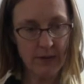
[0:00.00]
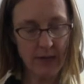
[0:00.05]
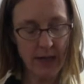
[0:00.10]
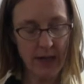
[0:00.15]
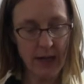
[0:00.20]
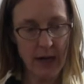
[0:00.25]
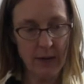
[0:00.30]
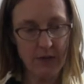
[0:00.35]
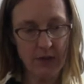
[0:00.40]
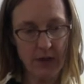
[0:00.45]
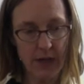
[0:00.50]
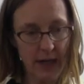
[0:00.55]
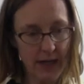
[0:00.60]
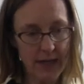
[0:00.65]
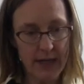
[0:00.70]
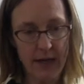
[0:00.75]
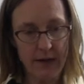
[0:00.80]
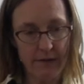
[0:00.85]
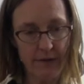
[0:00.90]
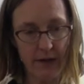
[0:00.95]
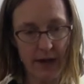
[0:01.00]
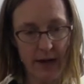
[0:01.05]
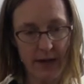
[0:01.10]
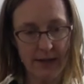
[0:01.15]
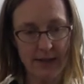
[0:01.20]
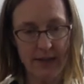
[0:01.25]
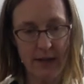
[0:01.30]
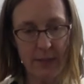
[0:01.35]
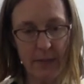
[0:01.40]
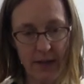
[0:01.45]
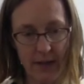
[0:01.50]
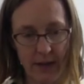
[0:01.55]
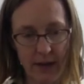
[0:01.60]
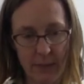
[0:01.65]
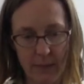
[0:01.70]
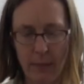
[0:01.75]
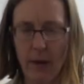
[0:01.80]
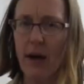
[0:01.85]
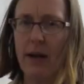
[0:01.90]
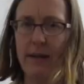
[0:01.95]
an object identified as something that
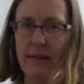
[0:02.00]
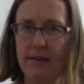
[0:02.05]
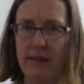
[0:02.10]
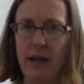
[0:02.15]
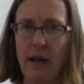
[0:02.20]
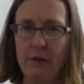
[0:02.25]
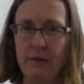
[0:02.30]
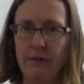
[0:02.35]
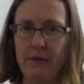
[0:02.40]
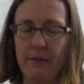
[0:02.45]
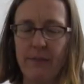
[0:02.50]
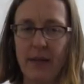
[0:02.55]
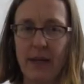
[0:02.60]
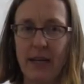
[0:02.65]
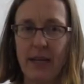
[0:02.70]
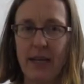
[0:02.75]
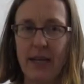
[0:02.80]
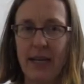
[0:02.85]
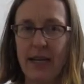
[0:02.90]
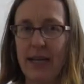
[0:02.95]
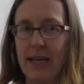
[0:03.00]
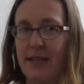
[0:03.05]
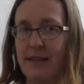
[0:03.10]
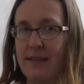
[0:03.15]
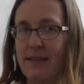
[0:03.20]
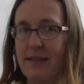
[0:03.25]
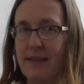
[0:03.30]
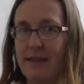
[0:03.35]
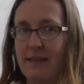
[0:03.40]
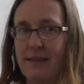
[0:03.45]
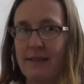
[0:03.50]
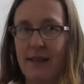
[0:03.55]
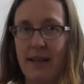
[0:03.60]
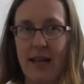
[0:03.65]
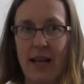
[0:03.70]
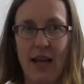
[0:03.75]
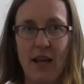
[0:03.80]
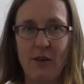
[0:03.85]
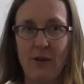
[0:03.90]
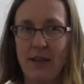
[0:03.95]
embodies love. It's
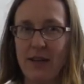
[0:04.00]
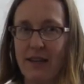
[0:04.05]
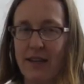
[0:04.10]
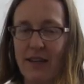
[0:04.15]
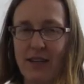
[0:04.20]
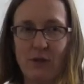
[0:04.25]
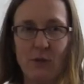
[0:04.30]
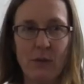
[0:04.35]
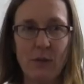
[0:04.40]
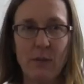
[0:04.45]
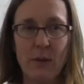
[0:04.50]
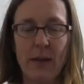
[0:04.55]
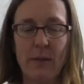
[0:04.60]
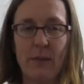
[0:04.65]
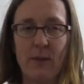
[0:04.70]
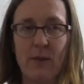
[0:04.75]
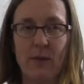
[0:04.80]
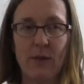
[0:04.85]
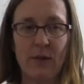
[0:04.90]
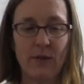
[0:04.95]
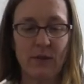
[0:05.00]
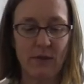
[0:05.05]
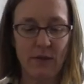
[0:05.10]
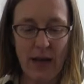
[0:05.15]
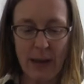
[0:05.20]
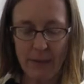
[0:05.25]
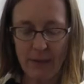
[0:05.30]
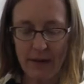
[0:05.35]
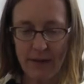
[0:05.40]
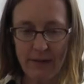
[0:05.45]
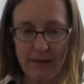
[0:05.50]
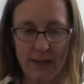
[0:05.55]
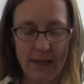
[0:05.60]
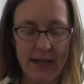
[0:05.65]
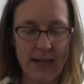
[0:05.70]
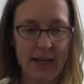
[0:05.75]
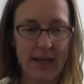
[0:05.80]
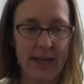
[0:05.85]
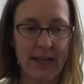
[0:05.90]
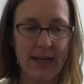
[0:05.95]
how you get in touch with people, it's family
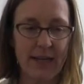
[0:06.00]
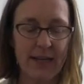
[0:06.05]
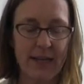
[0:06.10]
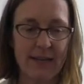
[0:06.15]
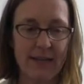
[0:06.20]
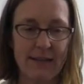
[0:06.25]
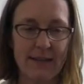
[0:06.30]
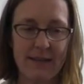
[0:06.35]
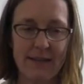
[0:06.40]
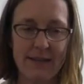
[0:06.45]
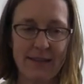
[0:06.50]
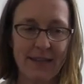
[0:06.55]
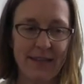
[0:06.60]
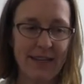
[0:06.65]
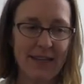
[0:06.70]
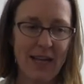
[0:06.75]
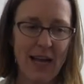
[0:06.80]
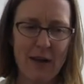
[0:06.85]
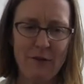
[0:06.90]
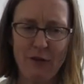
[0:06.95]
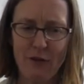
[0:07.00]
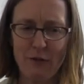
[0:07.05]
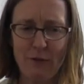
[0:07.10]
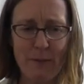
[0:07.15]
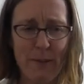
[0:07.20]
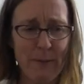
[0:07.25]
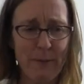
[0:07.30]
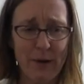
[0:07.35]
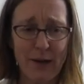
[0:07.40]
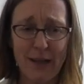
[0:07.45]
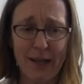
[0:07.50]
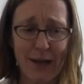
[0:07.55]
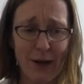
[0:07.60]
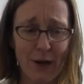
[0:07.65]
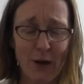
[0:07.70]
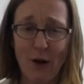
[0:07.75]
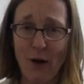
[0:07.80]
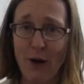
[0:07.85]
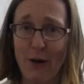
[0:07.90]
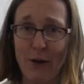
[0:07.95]
related, it's I can remember collect
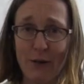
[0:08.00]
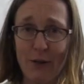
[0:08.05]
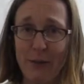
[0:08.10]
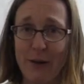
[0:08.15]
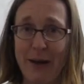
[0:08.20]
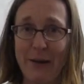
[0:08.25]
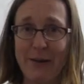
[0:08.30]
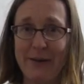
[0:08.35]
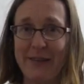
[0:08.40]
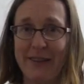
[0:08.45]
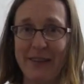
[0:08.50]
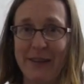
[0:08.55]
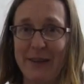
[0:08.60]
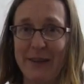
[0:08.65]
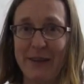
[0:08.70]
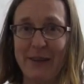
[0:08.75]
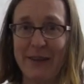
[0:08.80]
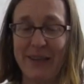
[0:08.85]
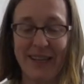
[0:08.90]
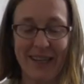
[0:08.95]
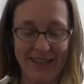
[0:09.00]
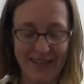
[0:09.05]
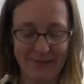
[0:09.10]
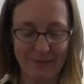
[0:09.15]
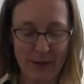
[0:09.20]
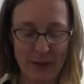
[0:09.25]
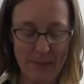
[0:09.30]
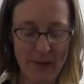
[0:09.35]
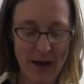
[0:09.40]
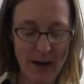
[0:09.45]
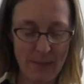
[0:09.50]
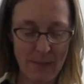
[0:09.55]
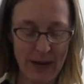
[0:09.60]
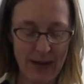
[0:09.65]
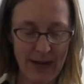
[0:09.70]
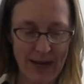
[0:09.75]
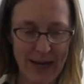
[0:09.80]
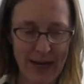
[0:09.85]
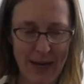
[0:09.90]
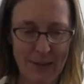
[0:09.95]
calls when I was little, like my mom
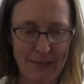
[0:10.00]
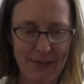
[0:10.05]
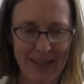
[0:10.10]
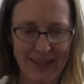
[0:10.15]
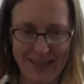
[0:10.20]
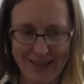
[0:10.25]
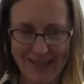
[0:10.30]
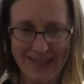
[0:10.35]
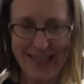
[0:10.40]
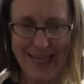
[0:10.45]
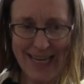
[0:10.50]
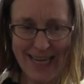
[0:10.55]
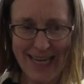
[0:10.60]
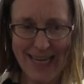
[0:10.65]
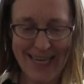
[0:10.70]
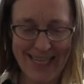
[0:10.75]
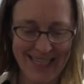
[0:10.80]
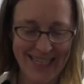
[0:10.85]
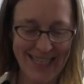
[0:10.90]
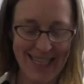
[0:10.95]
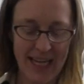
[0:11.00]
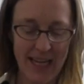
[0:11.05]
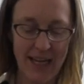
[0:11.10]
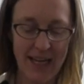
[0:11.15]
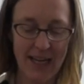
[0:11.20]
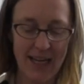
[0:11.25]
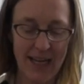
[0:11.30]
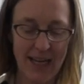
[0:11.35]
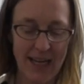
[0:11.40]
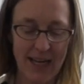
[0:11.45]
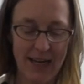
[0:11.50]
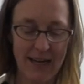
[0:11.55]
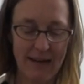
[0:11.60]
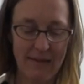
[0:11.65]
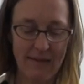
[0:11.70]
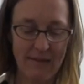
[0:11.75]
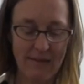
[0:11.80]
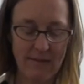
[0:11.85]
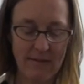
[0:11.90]
picking up, like just say yes, uh,